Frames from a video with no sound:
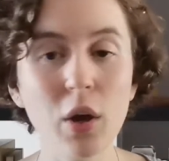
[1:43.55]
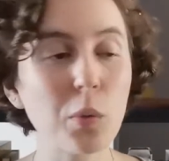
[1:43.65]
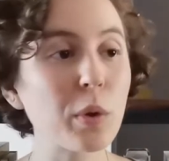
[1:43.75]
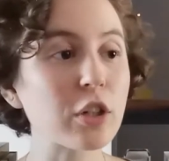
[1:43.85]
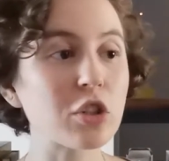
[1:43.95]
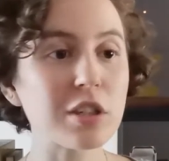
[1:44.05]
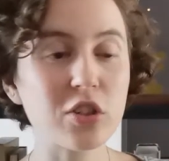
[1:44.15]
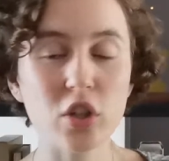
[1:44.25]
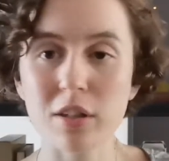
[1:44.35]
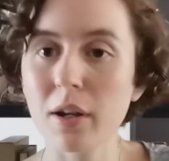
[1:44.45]
which is
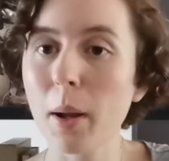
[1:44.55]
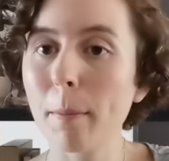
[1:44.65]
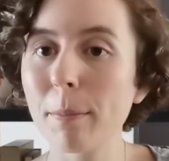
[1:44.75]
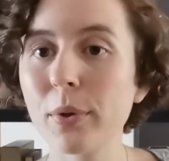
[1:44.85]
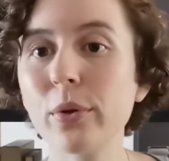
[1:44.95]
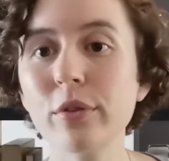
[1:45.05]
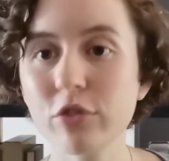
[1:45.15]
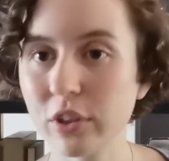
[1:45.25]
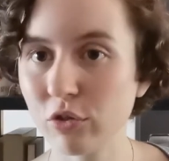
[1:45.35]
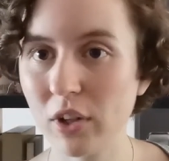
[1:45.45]
just
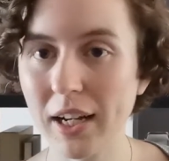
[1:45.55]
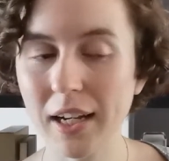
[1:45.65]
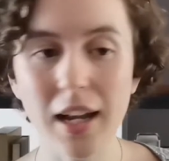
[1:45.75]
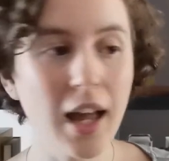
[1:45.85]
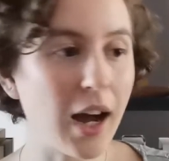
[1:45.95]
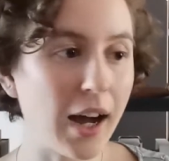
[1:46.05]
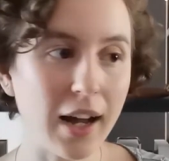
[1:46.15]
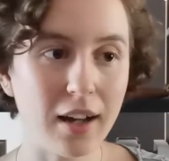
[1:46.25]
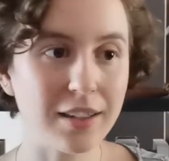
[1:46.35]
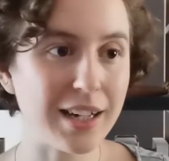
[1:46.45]
beautifully written
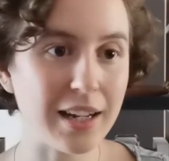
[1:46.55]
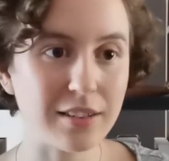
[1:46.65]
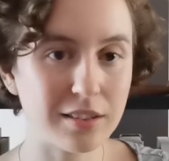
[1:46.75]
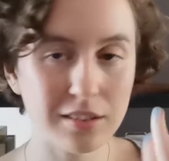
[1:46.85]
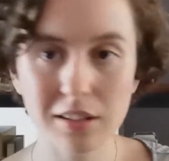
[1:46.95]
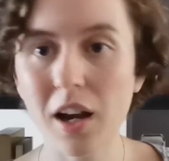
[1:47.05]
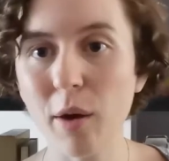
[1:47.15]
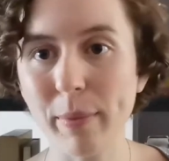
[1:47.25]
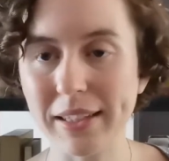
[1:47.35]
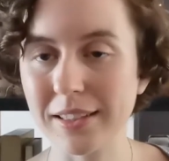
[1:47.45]
and is
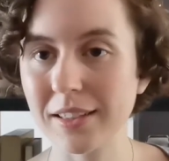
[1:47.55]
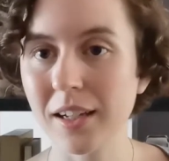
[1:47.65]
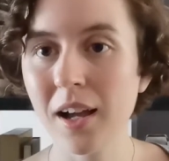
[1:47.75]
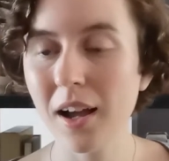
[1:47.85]
amazing.